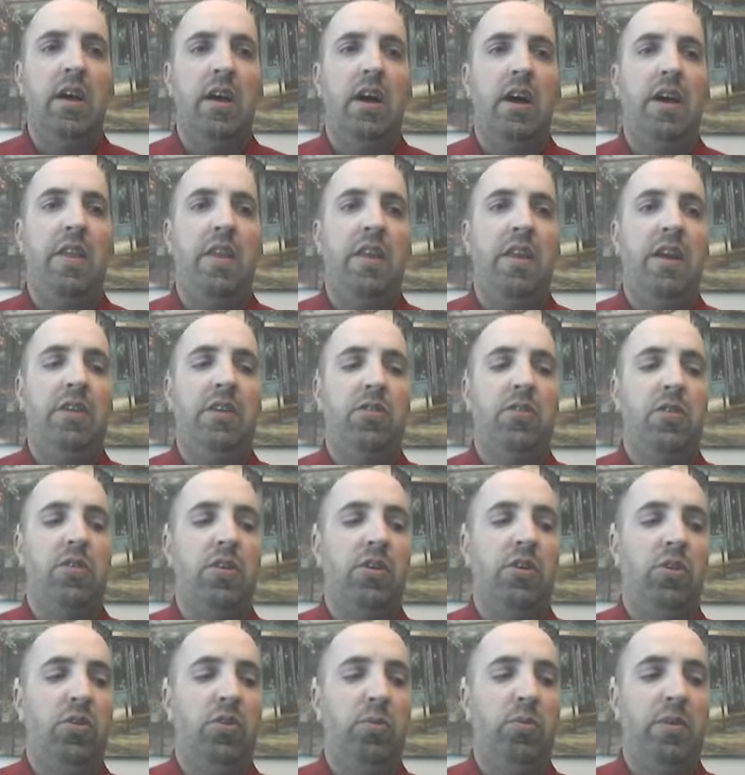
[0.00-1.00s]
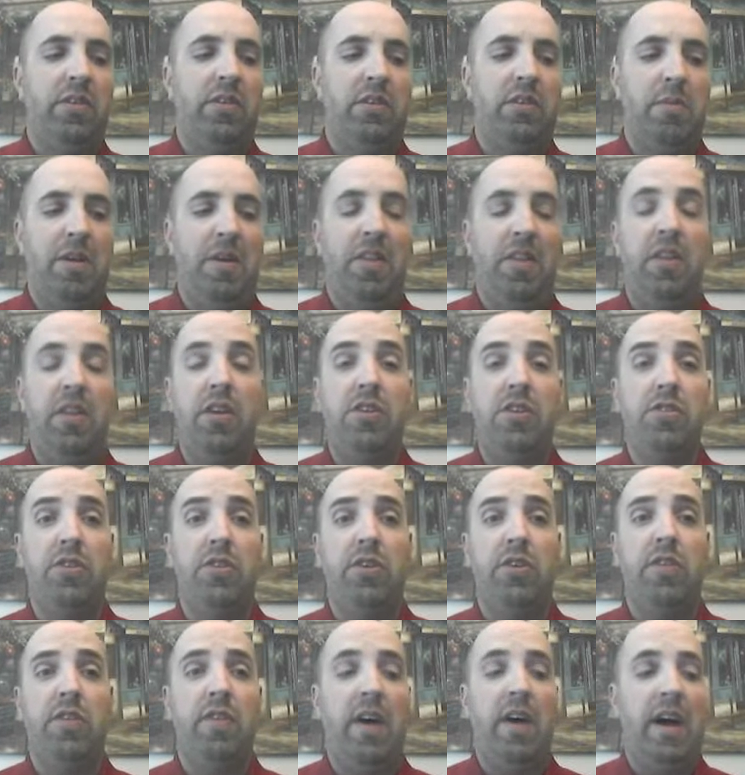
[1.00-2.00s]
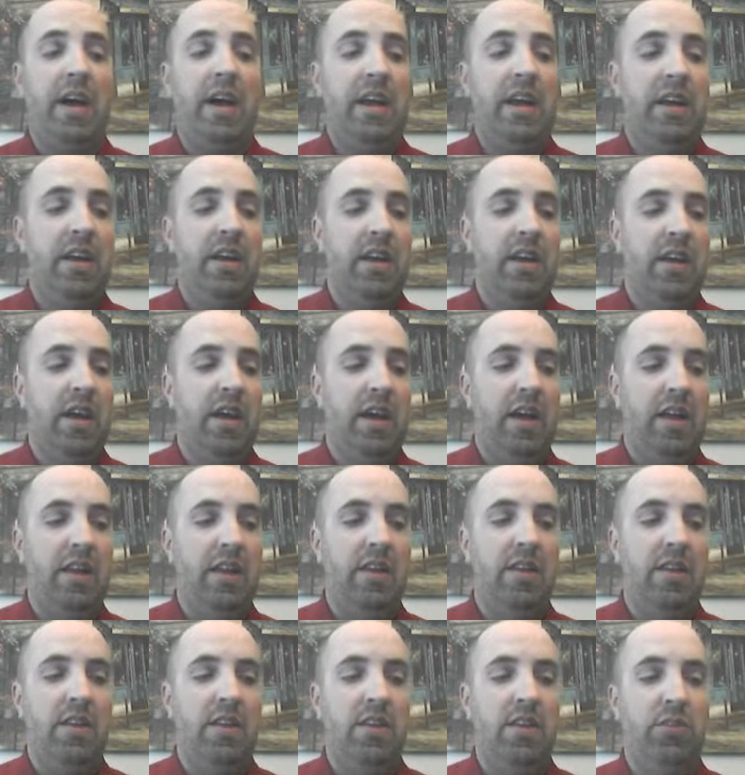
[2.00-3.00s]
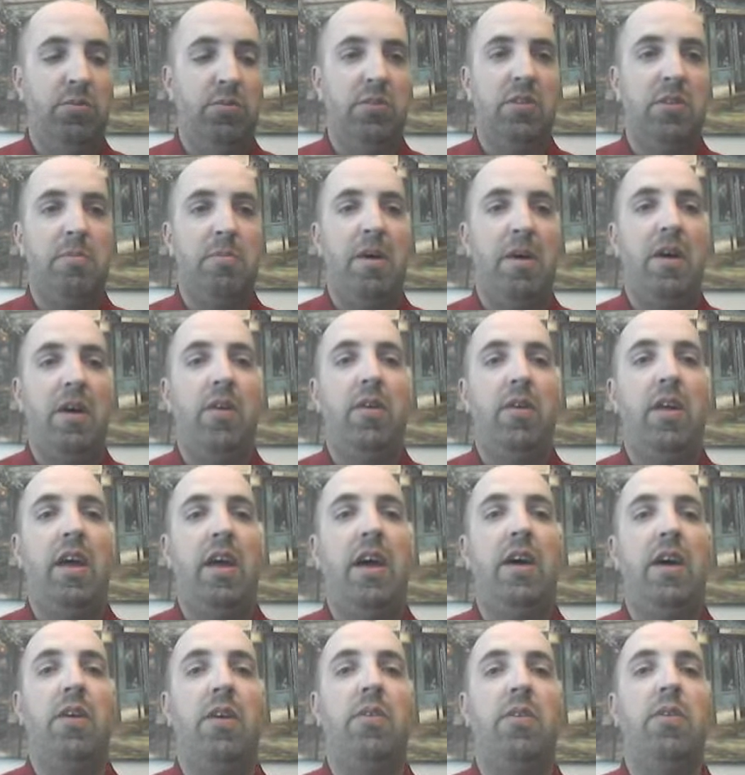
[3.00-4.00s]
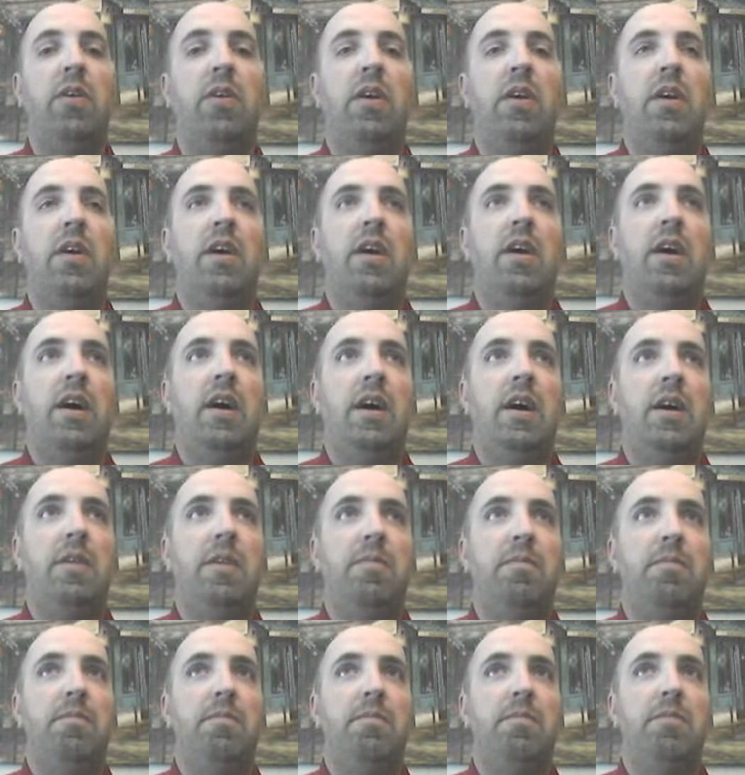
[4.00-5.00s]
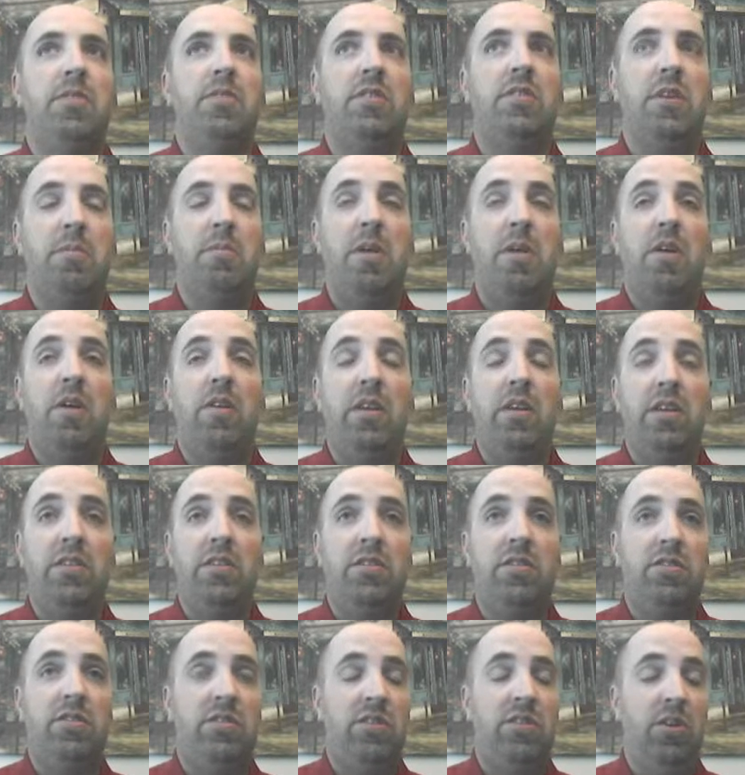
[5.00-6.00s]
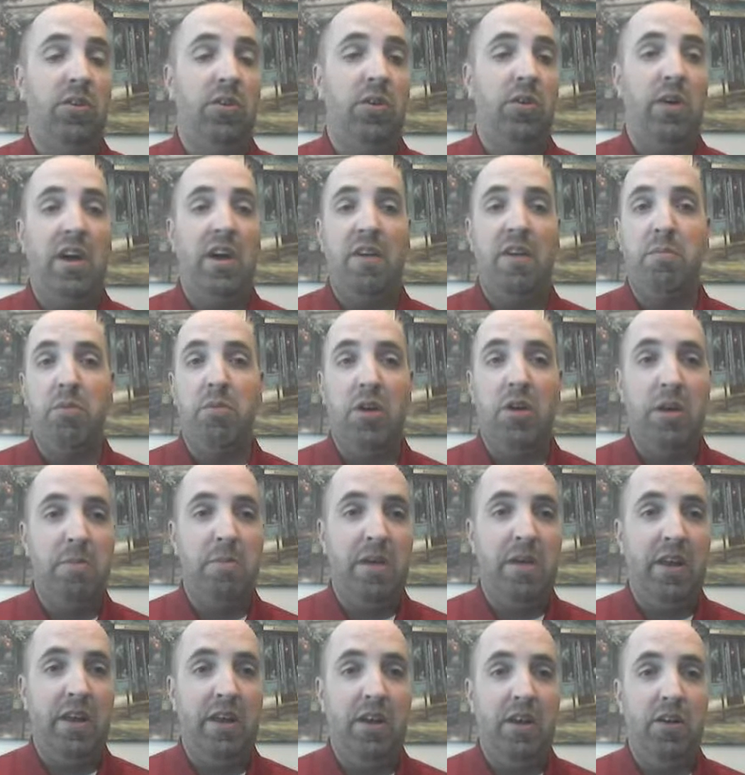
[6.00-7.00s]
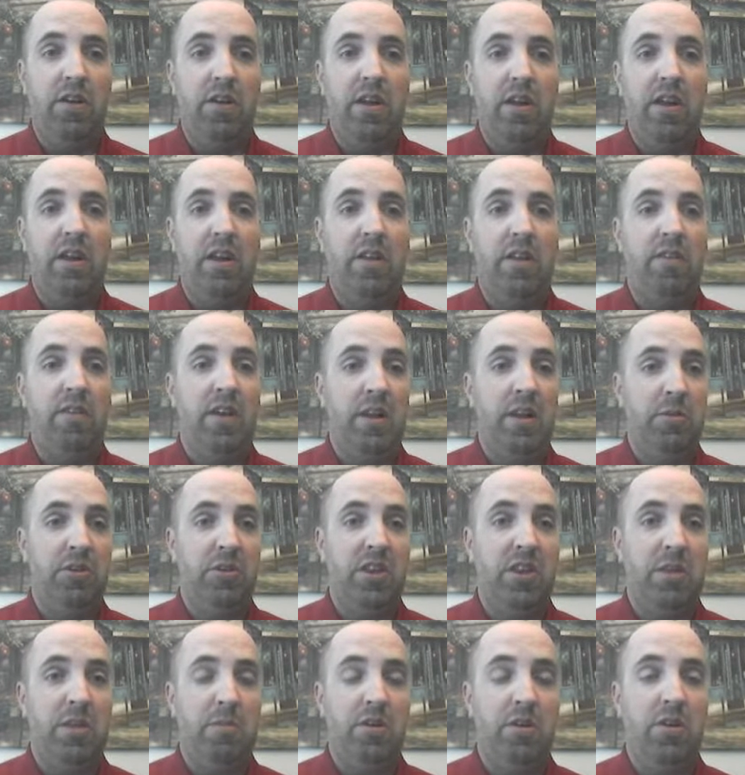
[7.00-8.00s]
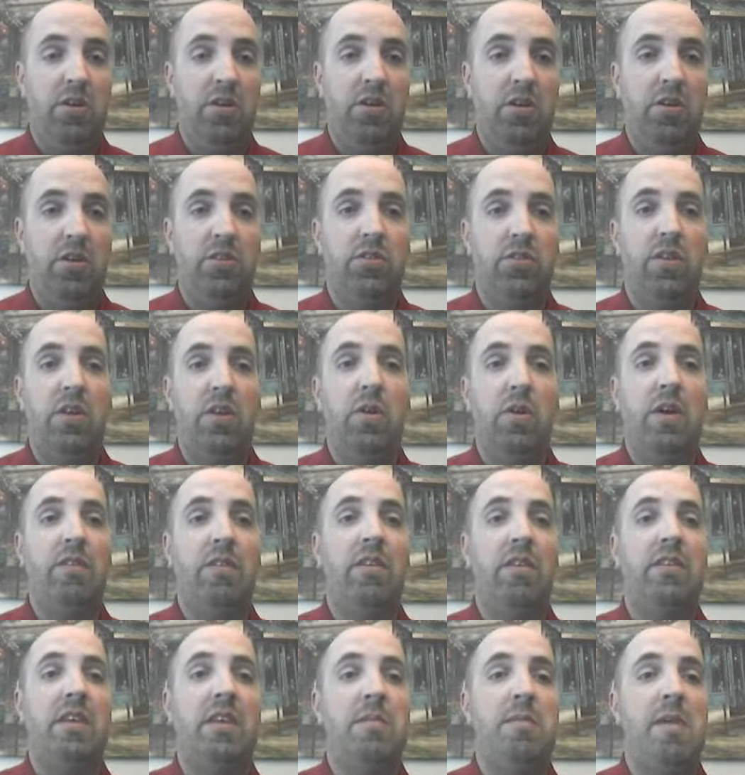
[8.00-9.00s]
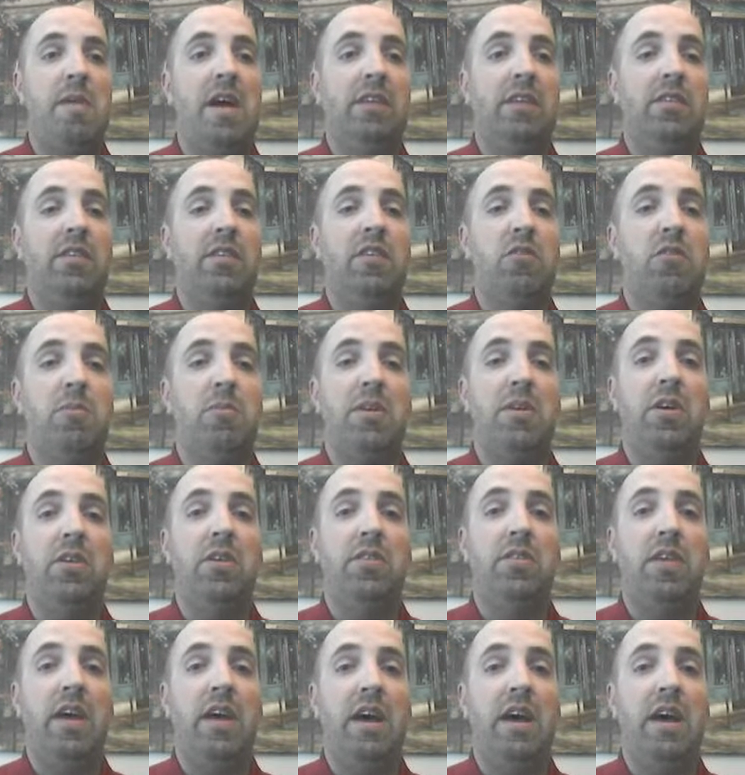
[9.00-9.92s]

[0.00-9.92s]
The next article was about the digital divide, and this was about how some areas still don't have broadband internet available to them at all, so they don't have the same access that everybody else